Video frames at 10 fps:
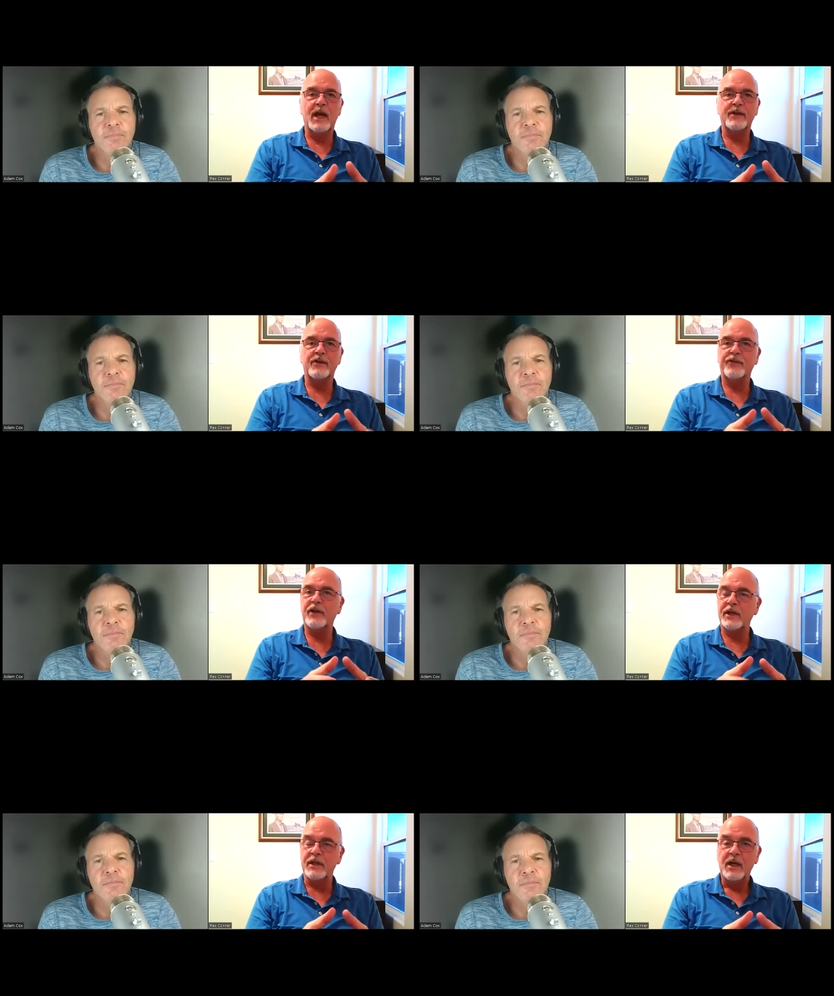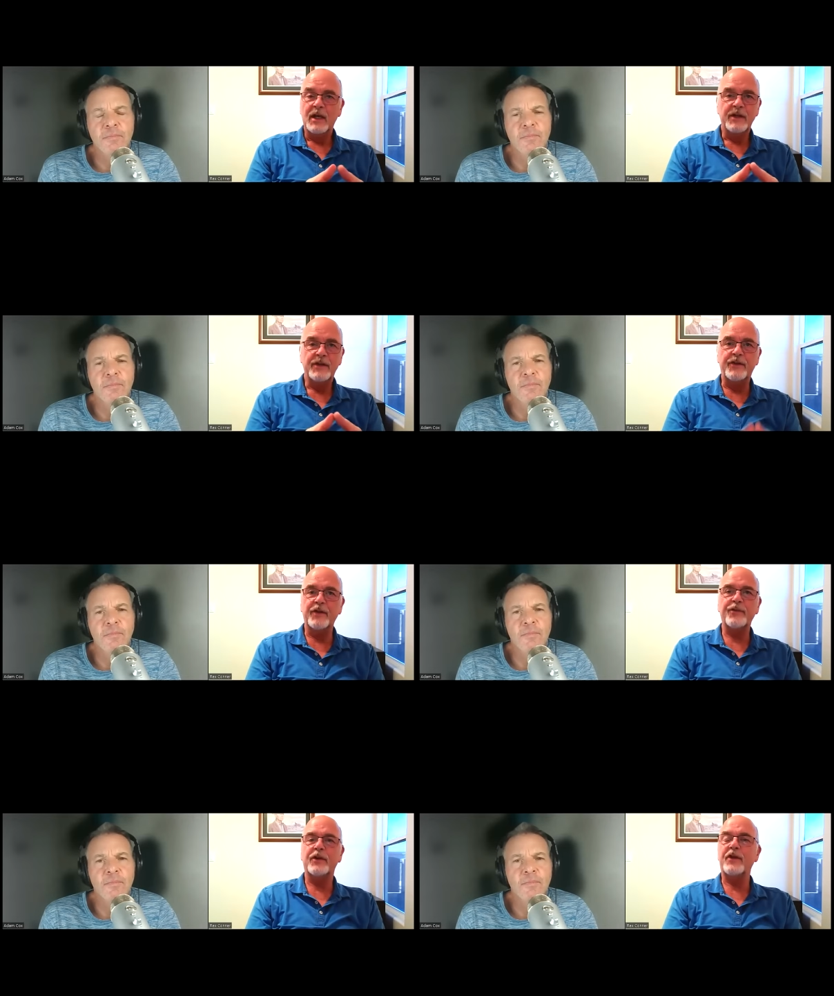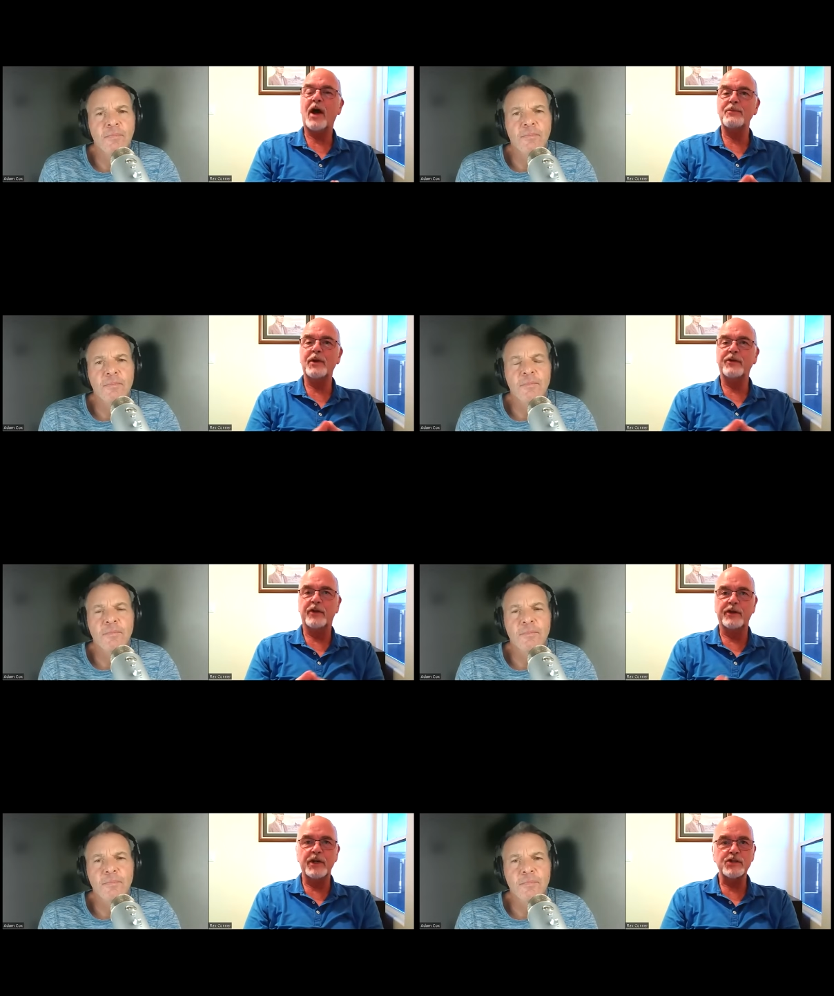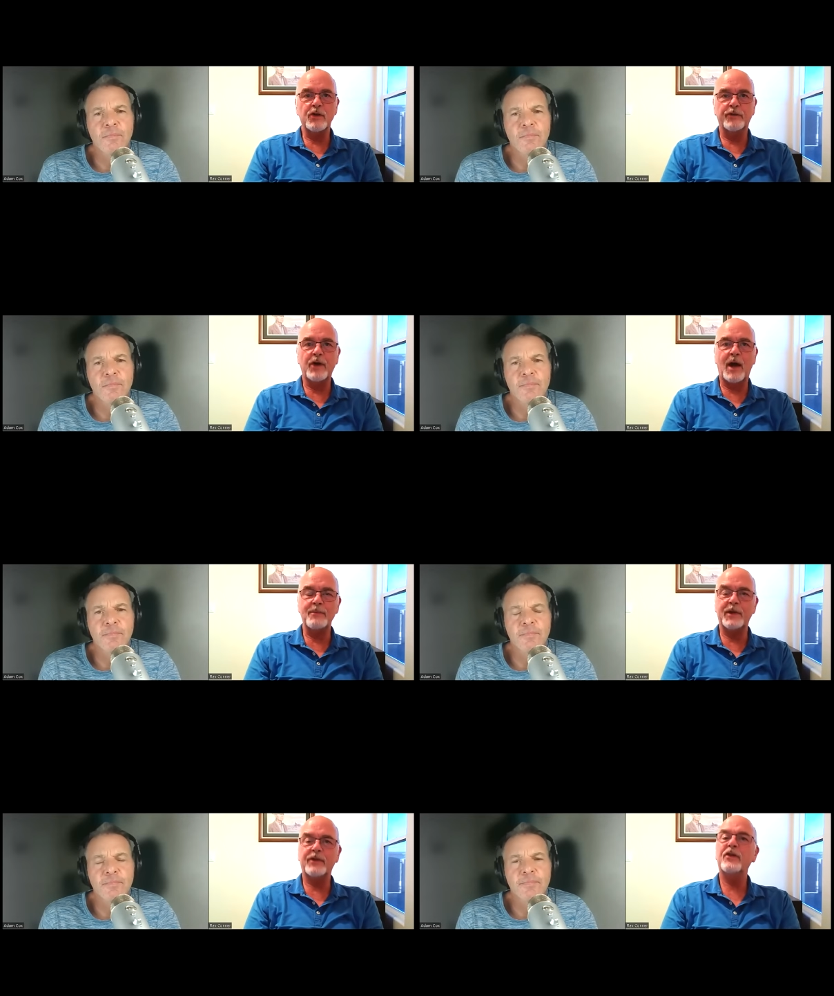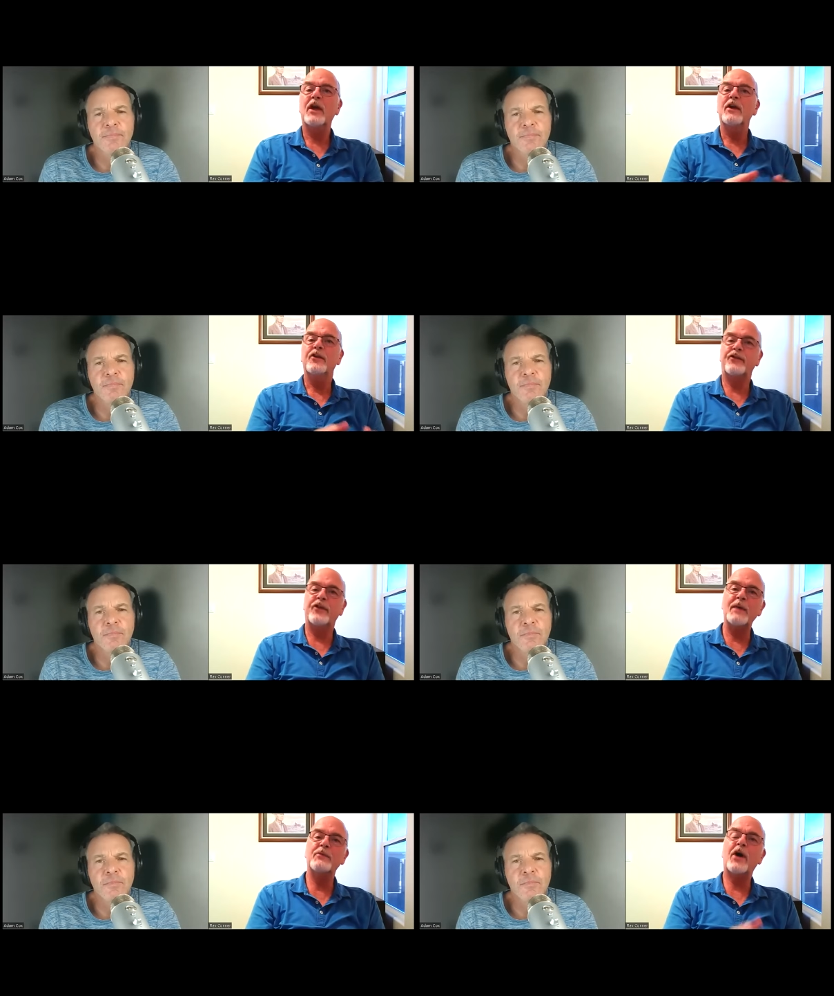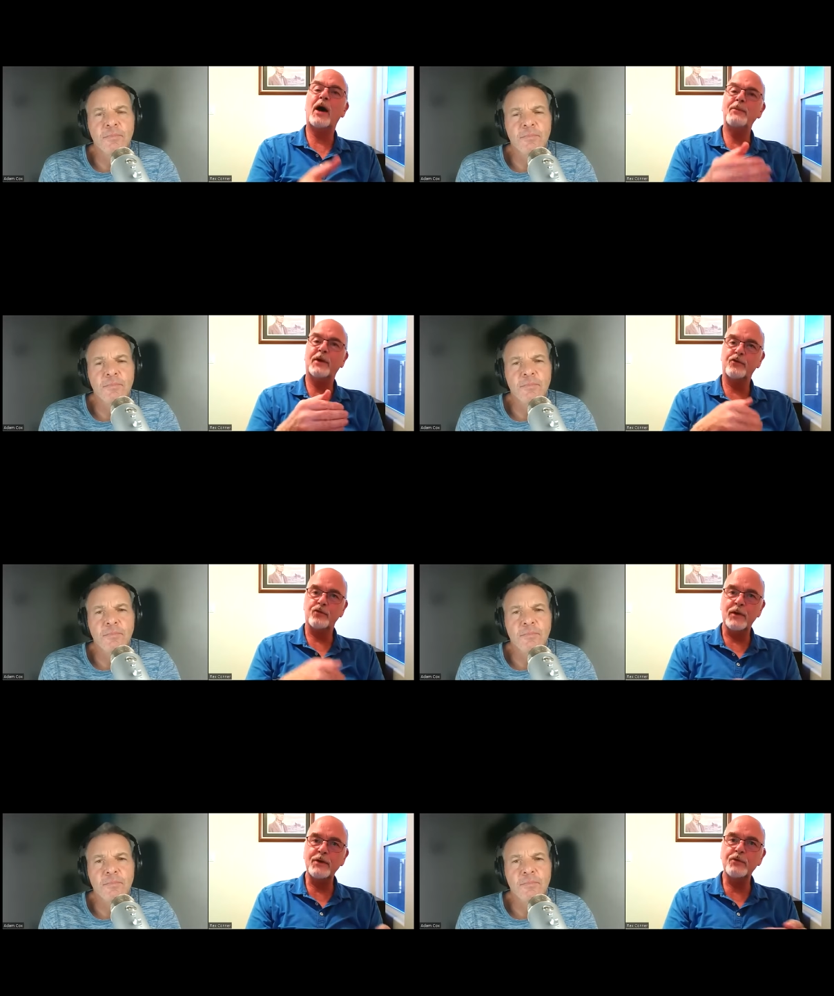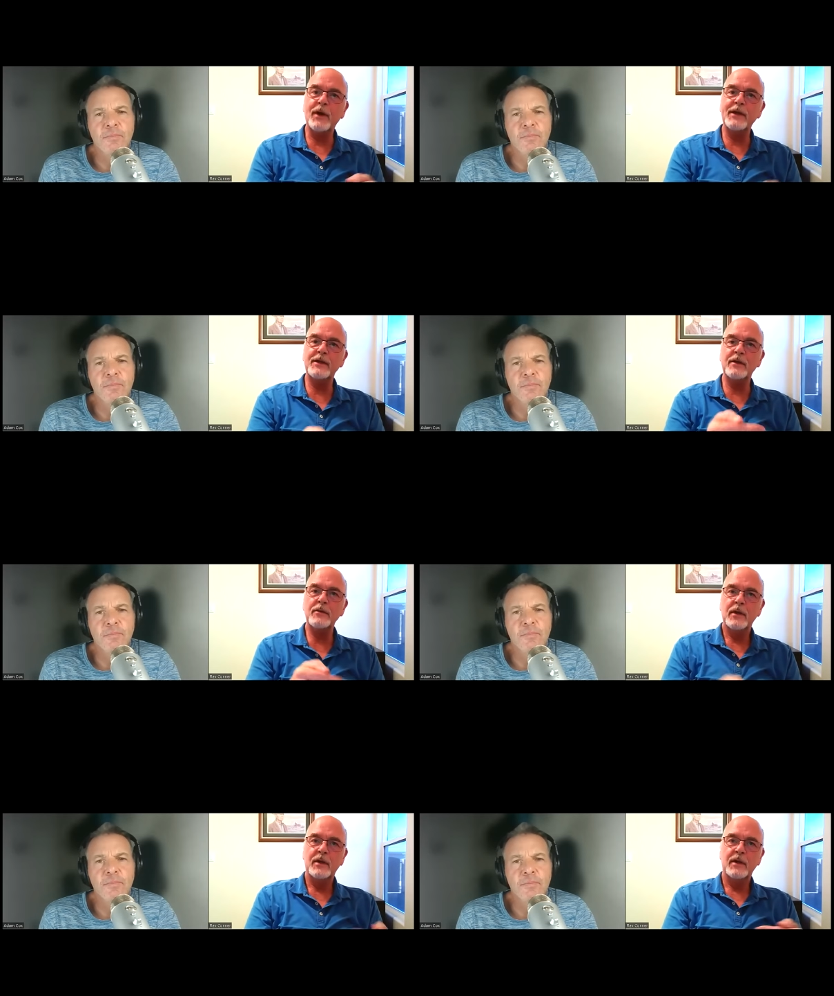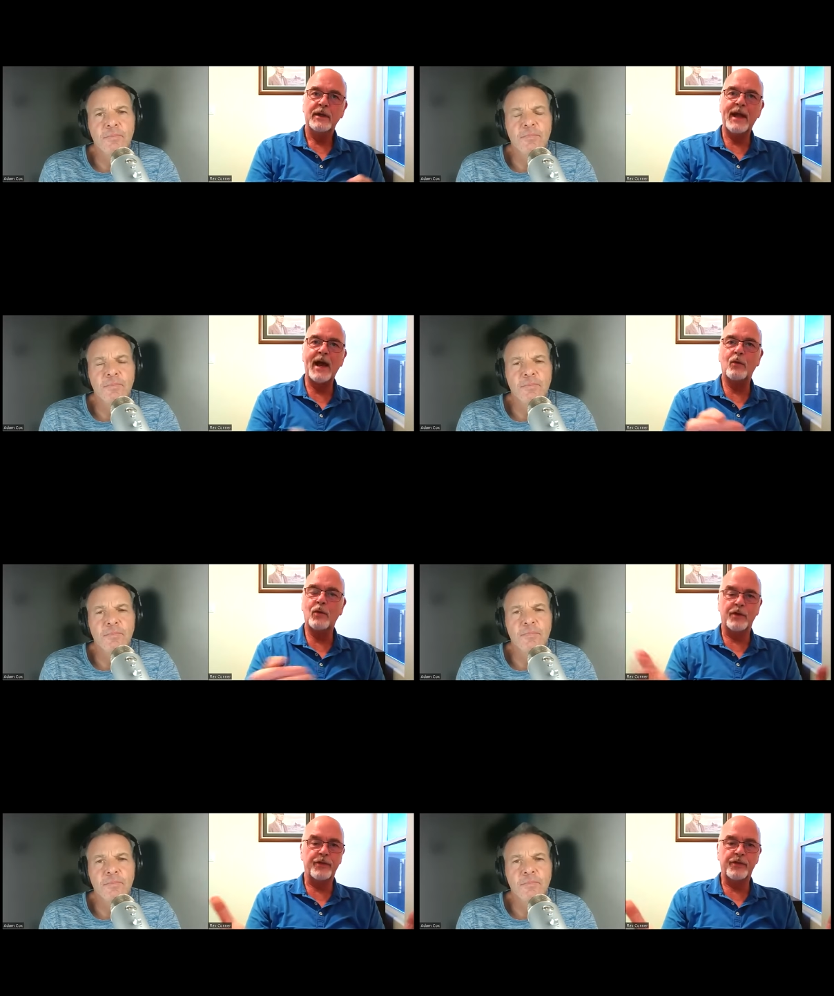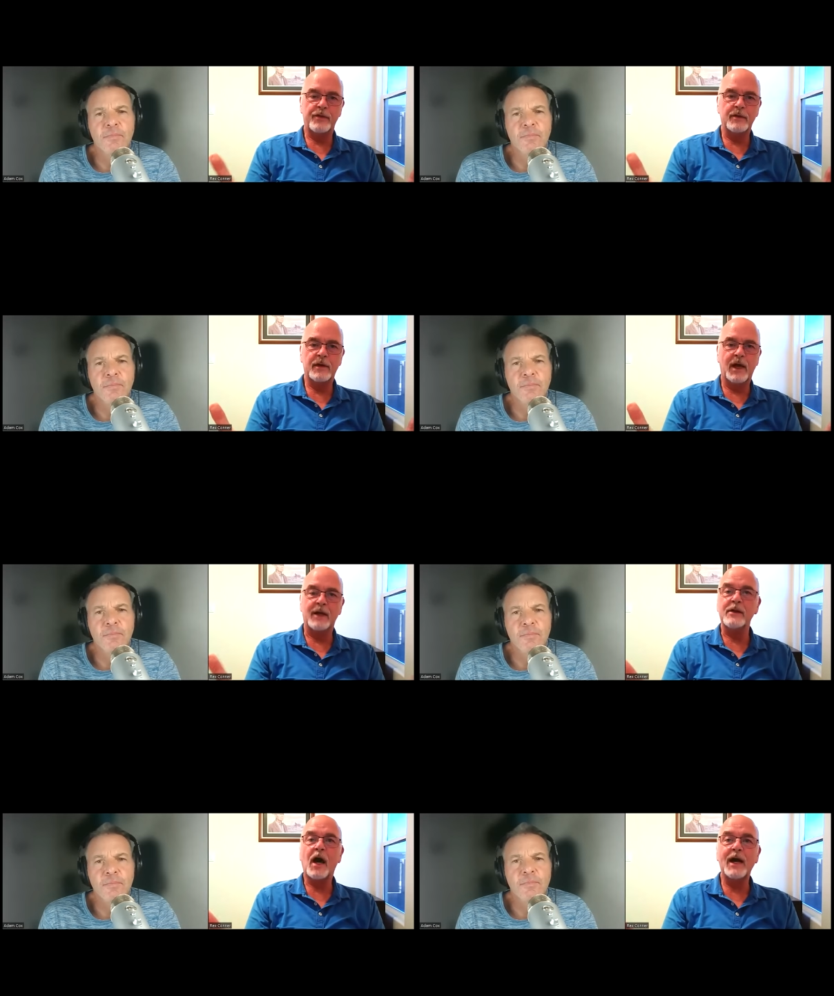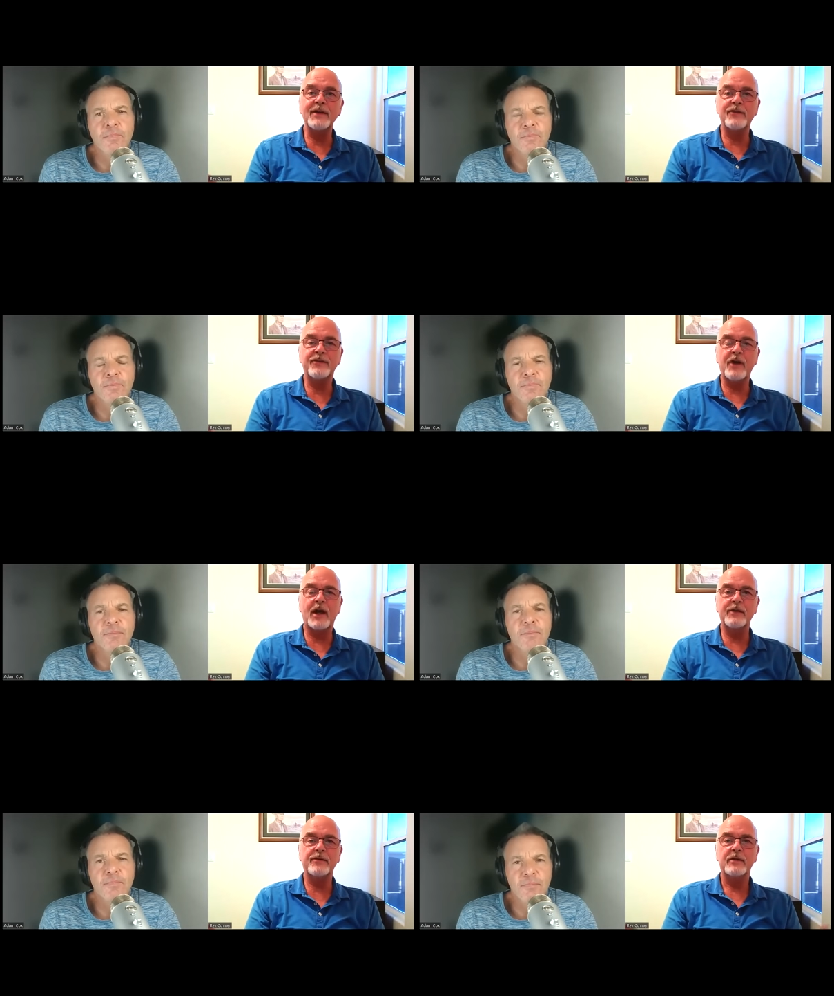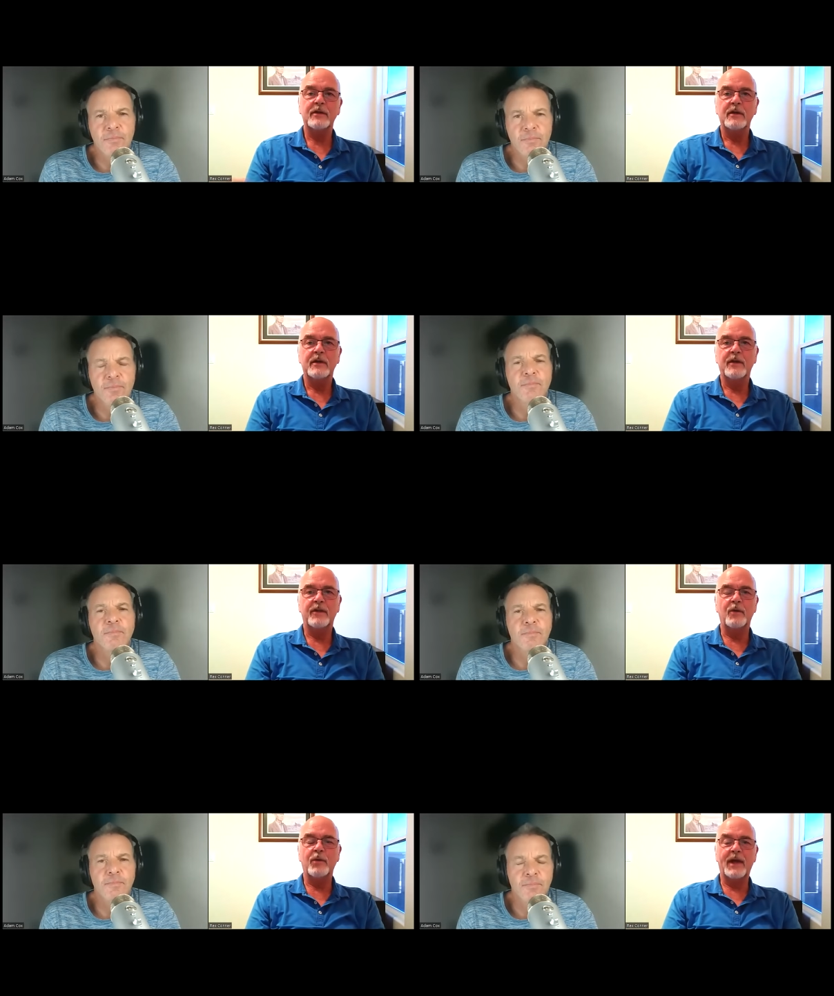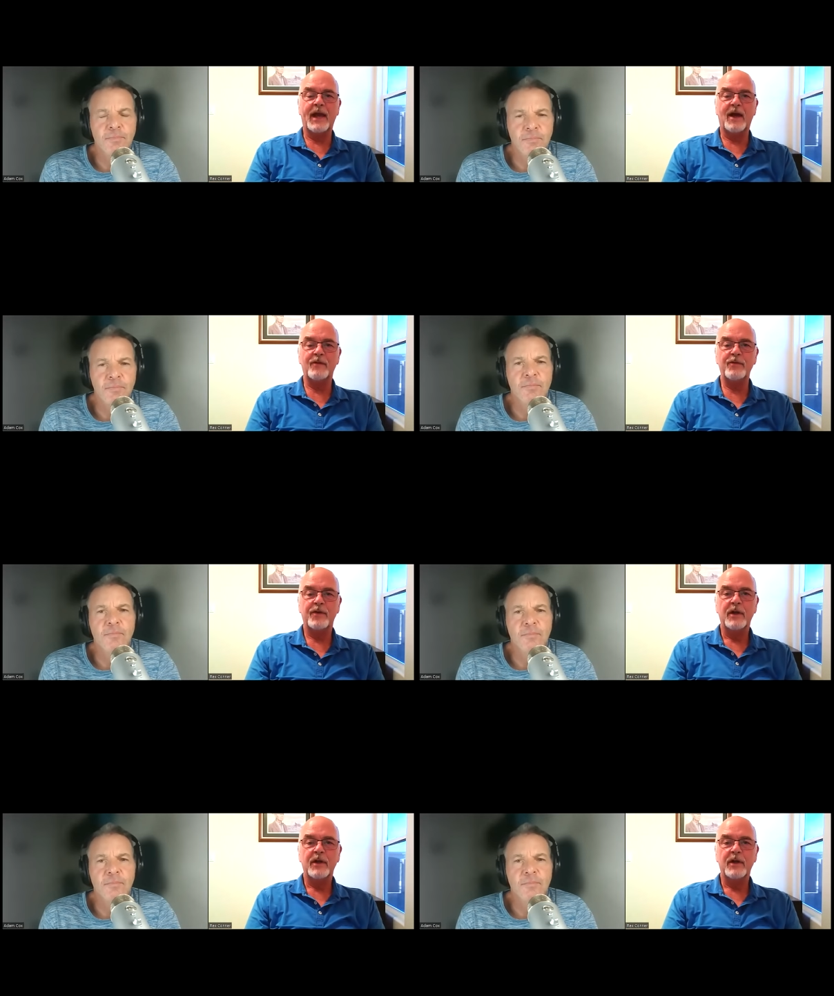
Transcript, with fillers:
Speaker 1: like to see. Different topics, additional topics, same topics rewritten now with hindsight that we have.